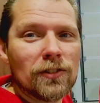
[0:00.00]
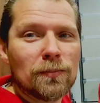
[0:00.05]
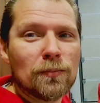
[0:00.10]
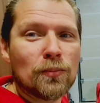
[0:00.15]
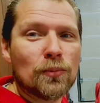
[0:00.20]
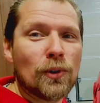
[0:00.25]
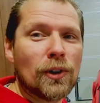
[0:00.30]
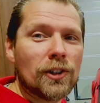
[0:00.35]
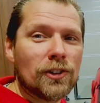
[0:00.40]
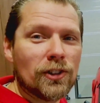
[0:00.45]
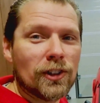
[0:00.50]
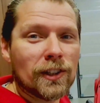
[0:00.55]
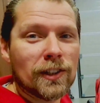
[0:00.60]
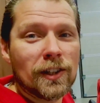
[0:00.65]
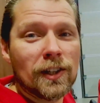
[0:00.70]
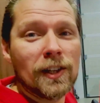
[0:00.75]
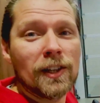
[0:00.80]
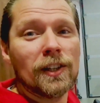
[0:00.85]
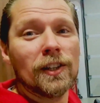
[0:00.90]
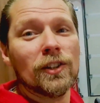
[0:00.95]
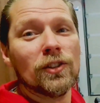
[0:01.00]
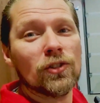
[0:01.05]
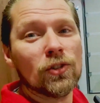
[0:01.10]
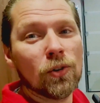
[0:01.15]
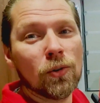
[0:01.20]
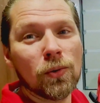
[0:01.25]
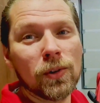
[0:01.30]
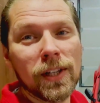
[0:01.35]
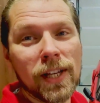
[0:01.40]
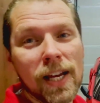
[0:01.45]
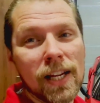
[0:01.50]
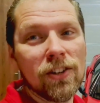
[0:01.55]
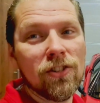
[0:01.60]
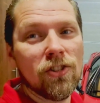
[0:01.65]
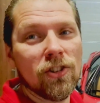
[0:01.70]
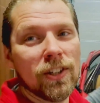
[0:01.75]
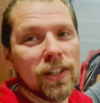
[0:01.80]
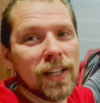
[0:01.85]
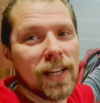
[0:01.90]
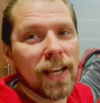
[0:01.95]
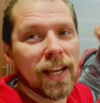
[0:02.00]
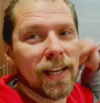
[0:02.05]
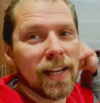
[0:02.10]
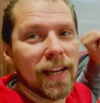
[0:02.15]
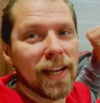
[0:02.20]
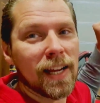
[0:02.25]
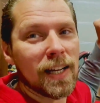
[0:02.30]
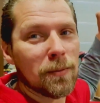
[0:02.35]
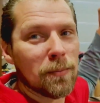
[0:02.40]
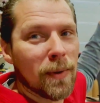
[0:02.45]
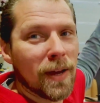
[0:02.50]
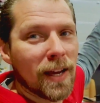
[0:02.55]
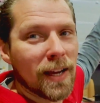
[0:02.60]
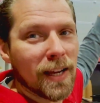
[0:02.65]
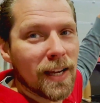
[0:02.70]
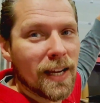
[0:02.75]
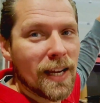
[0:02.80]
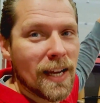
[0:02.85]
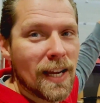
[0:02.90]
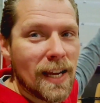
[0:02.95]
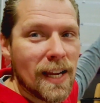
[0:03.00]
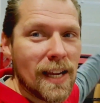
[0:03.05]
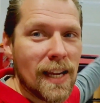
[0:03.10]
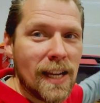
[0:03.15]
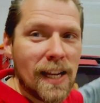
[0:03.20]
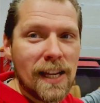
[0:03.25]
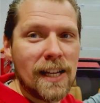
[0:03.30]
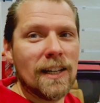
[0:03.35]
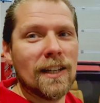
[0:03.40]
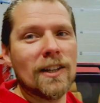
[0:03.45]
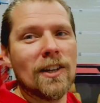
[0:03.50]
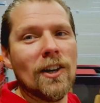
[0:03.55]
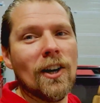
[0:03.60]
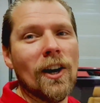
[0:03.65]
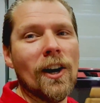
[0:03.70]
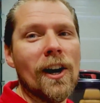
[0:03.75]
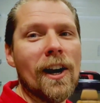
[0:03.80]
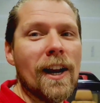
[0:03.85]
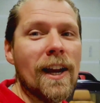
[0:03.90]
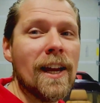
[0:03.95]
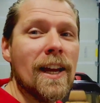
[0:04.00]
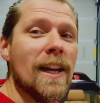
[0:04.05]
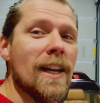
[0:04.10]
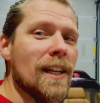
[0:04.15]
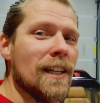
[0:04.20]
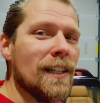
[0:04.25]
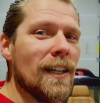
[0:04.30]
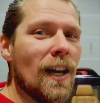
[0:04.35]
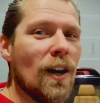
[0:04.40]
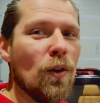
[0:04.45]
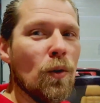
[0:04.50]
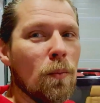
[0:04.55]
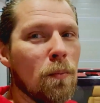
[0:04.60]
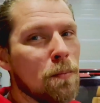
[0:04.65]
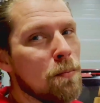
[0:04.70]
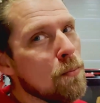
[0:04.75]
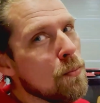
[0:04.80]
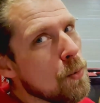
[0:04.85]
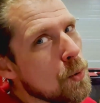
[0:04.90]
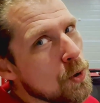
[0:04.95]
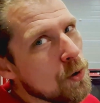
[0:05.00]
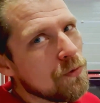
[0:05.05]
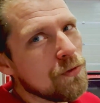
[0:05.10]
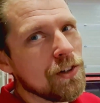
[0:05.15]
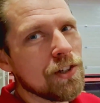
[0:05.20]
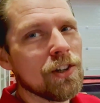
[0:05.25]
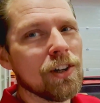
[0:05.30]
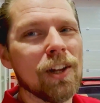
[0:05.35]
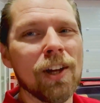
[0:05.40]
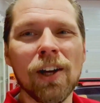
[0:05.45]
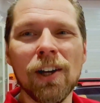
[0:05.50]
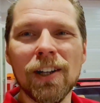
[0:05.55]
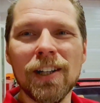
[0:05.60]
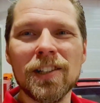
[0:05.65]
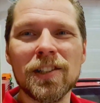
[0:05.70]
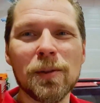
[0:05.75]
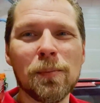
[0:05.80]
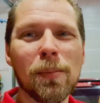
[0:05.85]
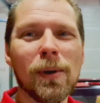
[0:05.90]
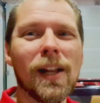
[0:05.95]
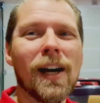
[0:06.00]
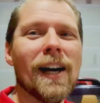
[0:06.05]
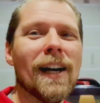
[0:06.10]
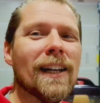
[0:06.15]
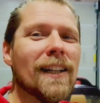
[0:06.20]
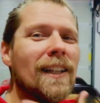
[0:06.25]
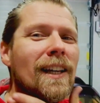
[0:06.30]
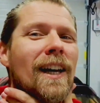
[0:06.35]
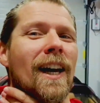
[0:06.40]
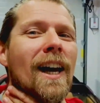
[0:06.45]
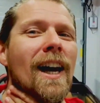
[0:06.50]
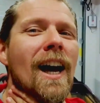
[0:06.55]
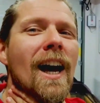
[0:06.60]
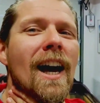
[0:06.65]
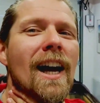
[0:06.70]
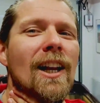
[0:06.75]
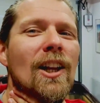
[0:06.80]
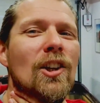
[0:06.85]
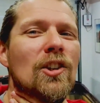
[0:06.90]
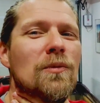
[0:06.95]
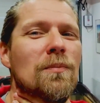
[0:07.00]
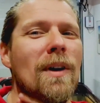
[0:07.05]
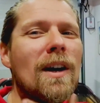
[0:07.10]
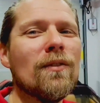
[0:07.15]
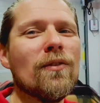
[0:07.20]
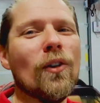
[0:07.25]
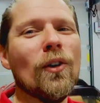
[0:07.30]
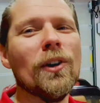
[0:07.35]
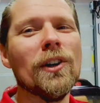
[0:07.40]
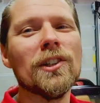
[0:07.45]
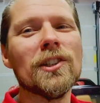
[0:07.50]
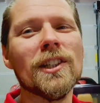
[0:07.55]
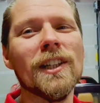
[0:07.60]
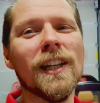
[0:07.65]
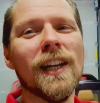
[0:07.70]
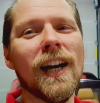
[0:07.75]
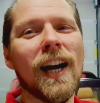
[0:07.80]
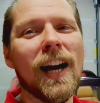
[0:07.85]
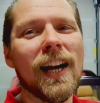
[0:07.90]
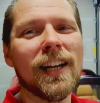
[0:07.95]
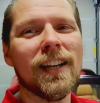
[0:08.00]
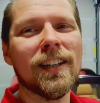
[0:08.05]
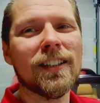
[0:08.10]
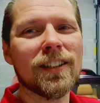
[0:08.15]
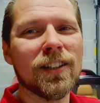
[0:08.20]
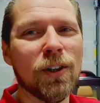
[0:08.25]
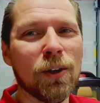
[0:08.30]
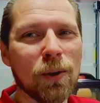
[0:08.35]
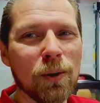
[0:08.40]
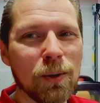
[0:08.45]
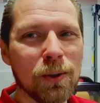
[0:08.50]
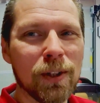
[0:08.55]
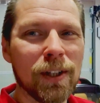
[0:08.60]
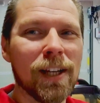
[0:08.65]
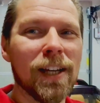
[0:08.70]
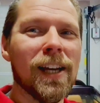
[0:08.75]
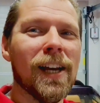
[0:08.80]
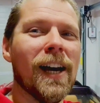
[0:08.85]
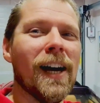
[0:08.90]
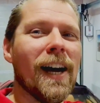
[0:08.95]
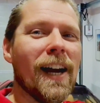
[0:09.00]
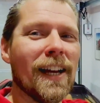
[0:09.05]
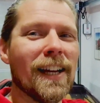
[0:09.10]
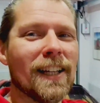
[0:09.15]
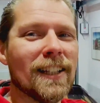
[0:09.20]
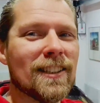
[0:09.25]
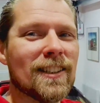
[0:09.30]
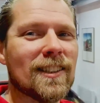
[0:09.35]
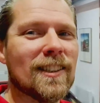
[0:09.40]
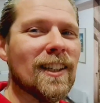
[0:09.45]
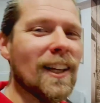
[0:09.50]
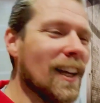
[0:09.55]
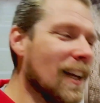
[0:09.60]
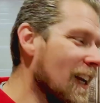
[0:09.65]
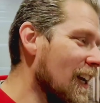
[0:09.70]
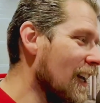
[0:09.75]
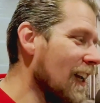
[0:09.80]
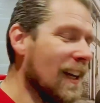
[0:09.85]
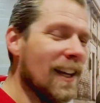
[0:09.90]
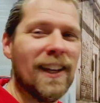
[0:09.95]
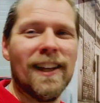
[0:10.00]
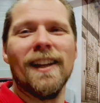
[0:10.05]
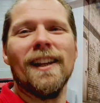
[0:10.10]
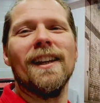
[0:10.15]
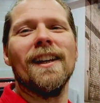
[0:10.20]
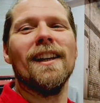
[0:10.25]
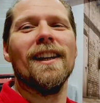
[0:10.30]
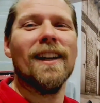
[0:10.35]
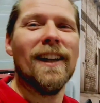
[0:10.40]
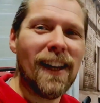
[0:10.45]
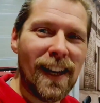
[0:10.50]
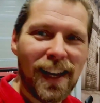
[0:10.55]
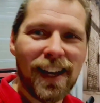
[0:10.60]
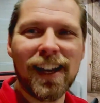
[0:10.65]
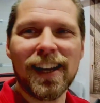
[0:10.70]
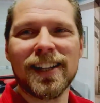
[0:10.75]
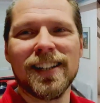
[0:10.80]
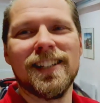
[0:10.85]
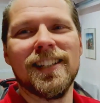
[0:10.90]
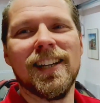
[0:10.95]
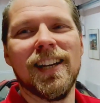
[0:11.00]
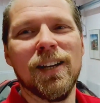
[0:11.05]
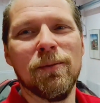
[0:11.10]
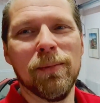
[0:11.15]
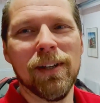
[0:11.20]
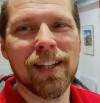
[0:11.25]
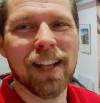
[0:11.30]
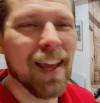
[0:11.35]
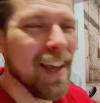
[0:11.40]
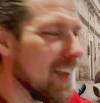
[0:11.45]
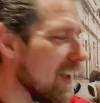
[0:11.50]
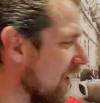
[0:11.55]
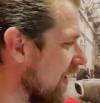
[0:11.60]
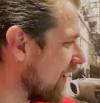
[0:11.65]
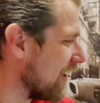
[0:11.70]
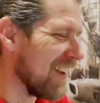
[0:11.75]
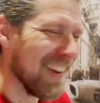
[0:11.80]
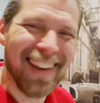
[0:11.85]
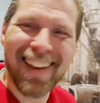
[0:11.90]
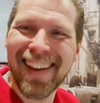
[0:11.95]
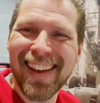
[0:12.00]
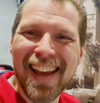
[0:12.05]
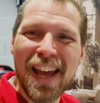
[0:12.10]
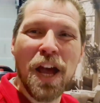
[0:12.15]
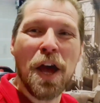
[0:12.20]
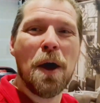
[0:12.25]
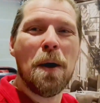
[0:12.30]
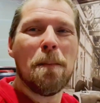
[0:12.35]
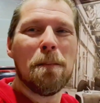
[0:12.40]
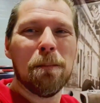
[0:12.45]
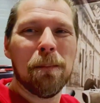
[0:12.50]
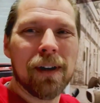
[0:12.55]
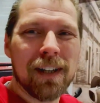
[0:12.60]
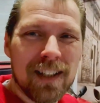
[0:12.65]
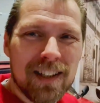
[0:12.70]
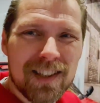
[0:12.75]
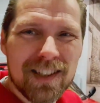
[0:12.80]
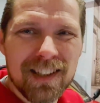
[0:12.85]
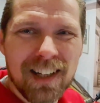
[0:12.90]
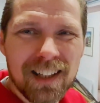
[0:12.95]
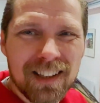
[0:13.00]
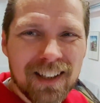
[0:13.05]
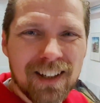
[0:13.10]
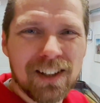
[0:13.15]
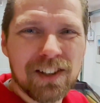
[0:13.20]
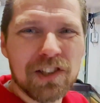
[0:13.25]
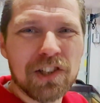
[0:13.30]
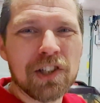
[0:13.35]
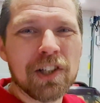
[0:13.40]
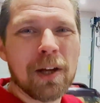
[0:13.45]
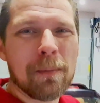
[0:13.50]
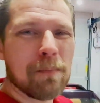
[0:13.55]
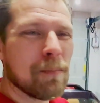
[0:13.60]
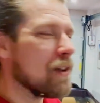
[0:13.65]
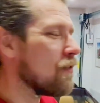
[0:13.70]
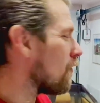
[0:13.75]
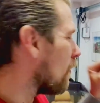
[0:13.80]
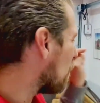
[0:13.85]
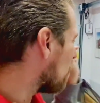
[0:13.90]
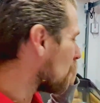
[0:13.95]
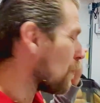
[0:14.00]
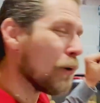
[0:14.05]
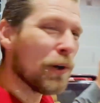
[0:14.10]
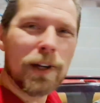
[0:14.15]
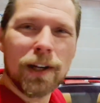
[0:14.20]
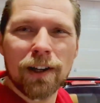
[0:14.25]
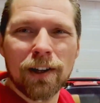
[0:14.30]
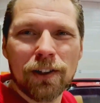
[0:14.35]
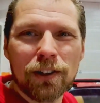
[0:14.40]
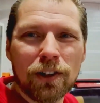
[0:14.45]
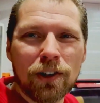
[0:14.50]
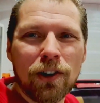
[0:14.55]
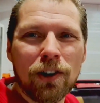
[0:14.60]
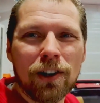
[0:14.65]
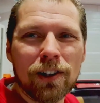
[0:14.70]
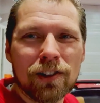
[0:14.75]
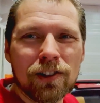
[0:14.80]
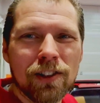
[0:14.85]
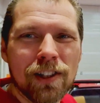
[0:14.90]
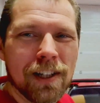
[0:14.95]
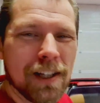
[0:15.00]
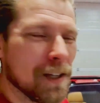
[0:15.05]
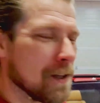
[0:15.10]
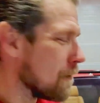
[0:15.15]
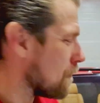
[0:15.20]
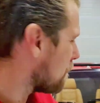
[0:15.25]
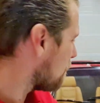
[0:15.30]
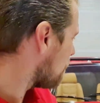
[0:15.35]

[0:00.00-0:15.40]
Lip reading: this project so the engine can get back in the car. Now, Murphy's Law is applied. I lost my voice, I got cold, I got sick. Ah, damn it. But it's not going to stop me from working on the car today.